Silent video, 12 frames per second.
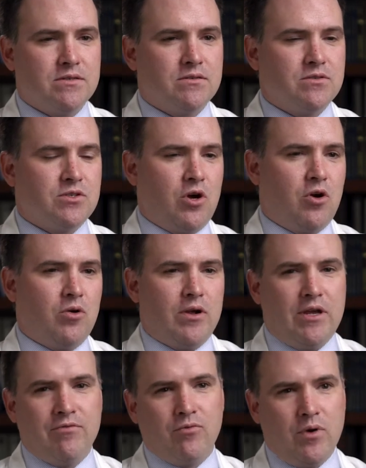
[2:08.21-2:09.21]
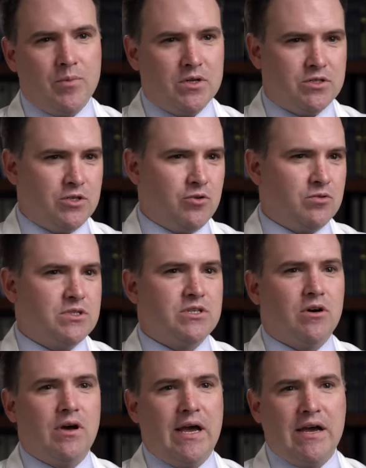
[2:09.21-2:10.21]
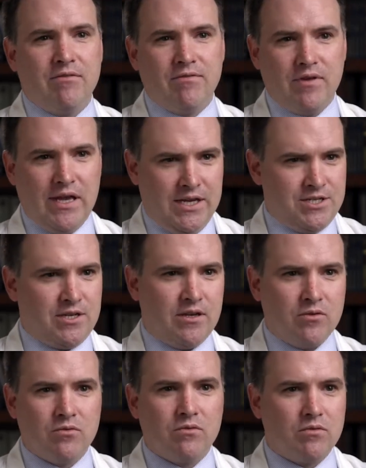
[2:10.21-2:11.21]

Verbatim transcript: So if women do still have itching